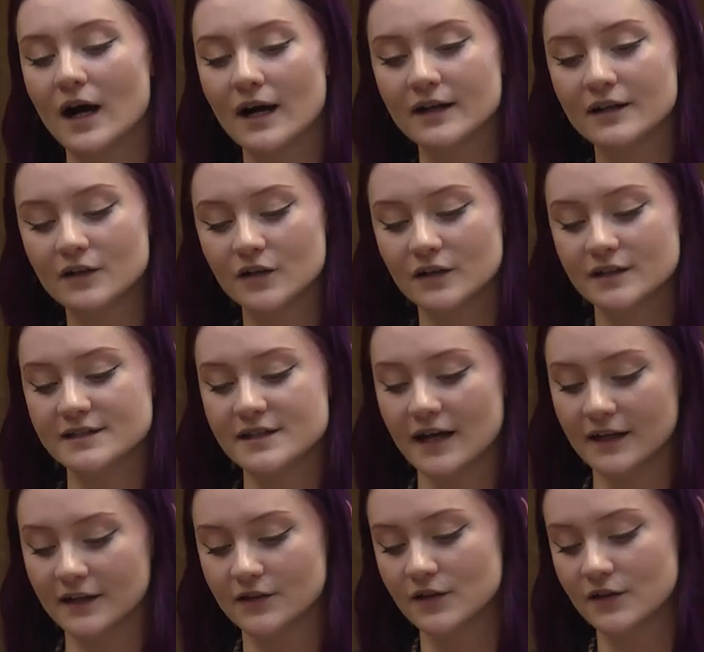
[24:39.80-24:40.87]
I got
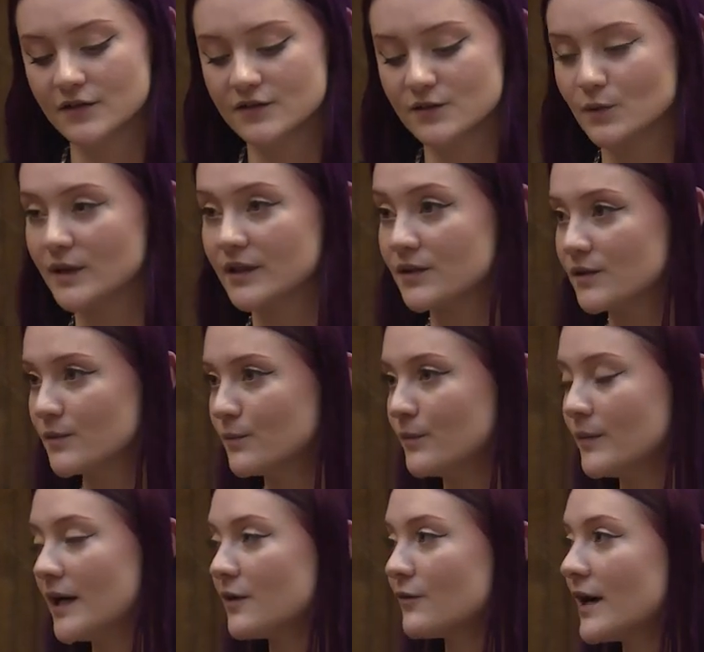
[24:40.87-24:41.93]
diagnosed with
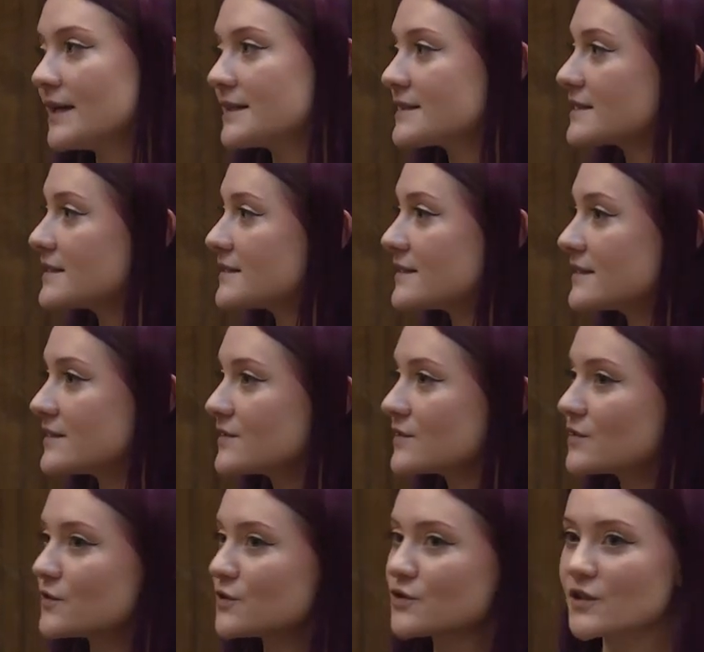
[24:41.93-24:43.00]
my rare diseases
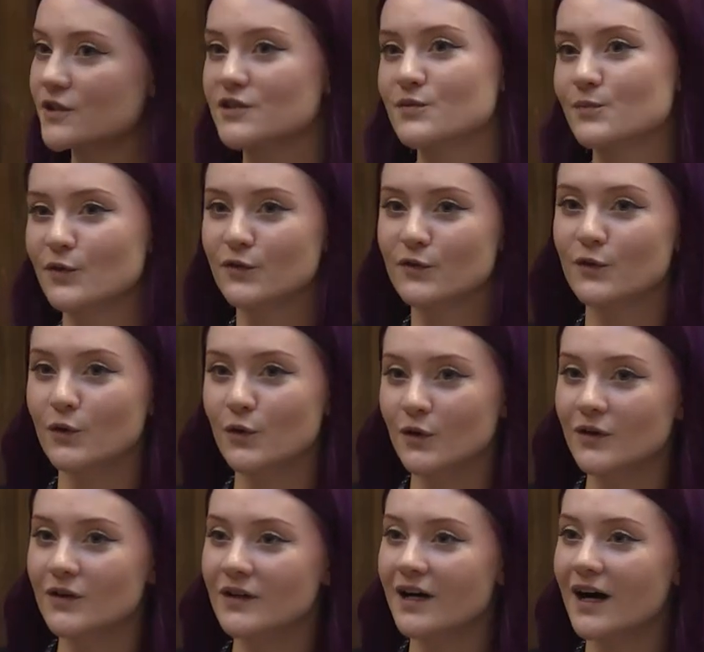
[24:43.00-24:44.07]
just
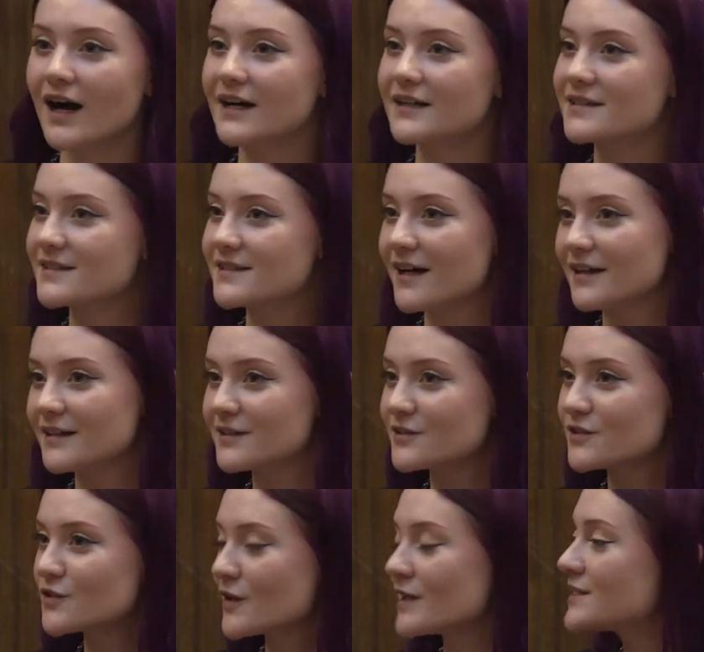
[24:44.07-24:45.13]
before I decided
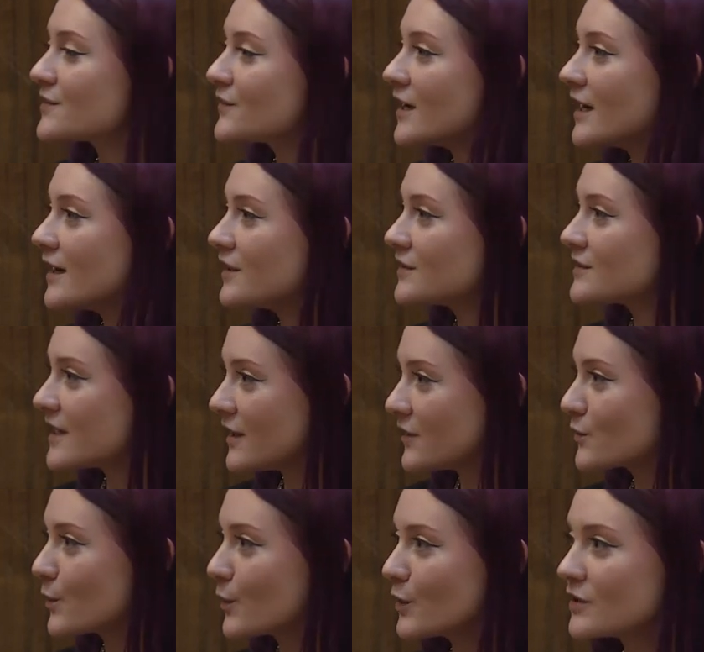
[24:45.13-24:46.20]
to transfer to
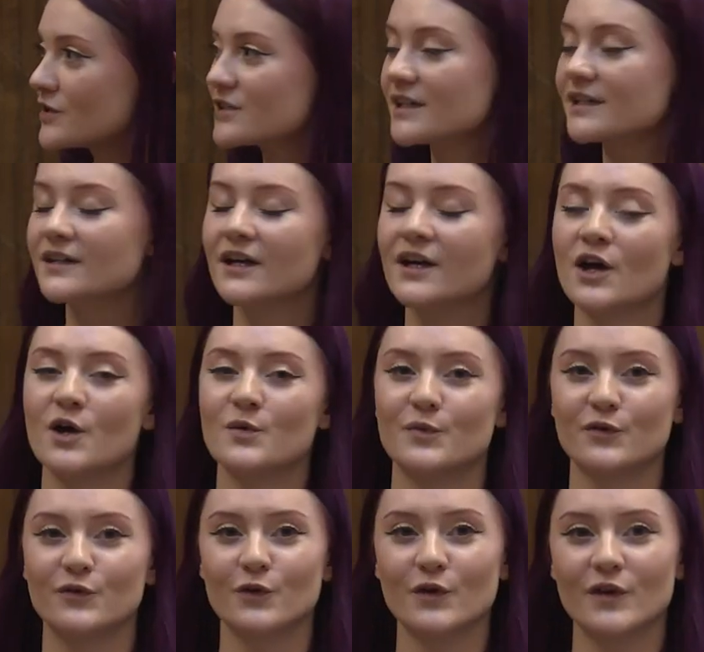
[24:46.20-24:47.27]
anthropology.
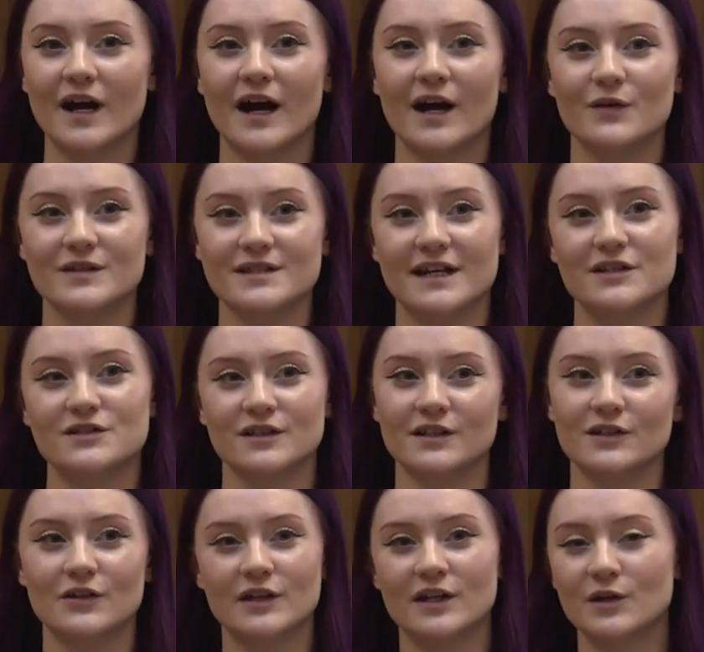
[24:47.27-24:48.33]
Before that, I was actually
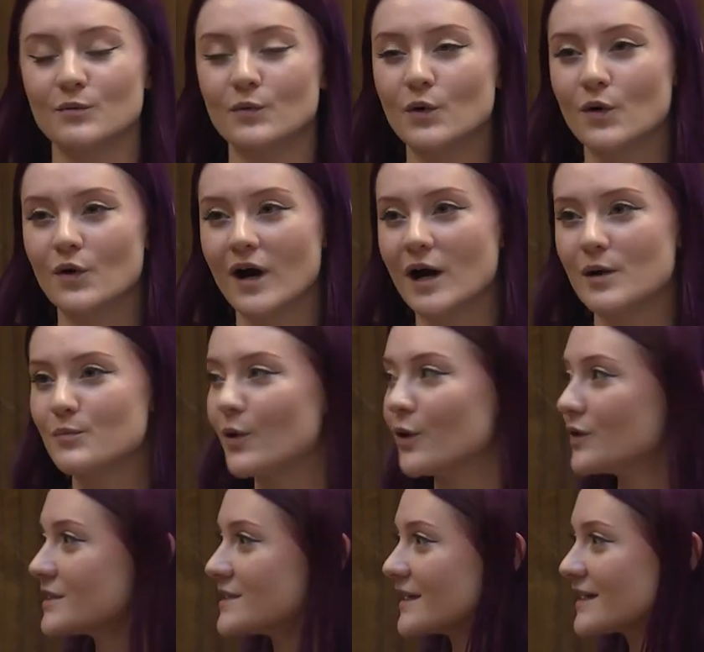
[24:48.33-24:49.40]
looking more at
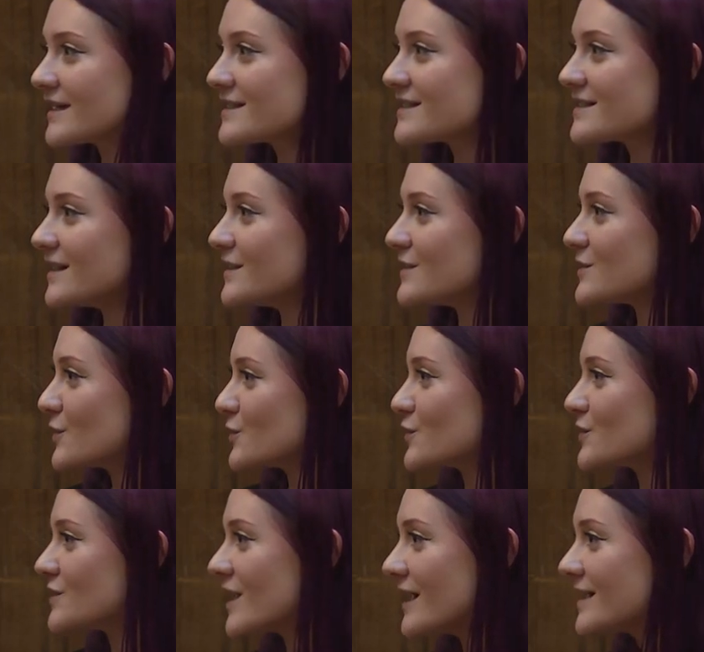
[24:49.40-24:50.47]
politics and
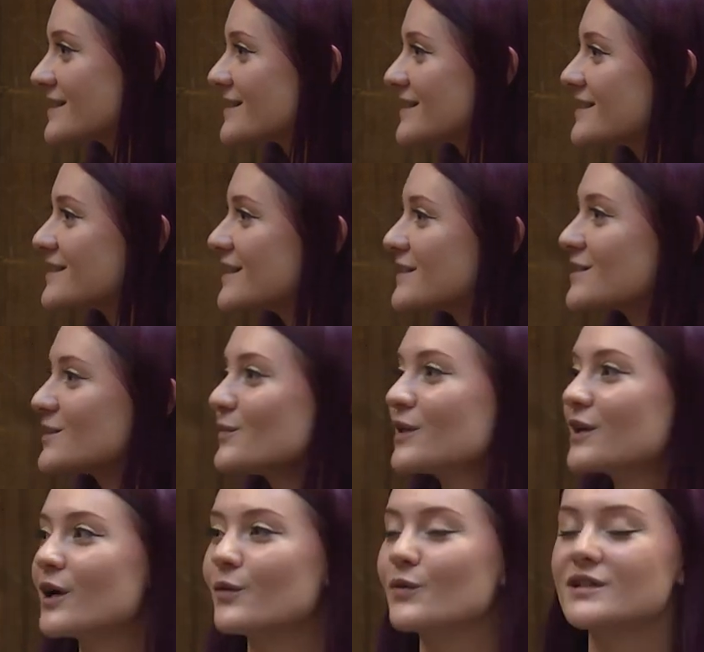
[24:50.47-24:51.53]
social sciences as
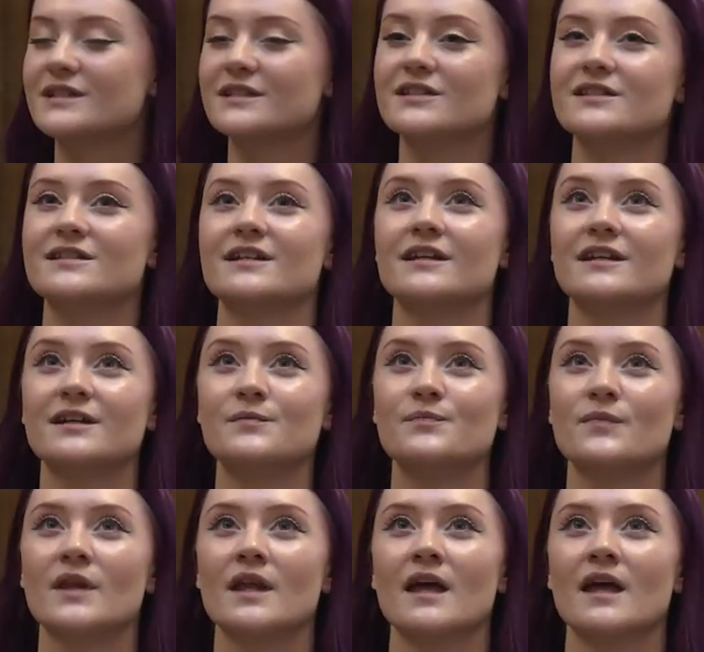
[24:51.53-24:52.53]
something I wanted to study.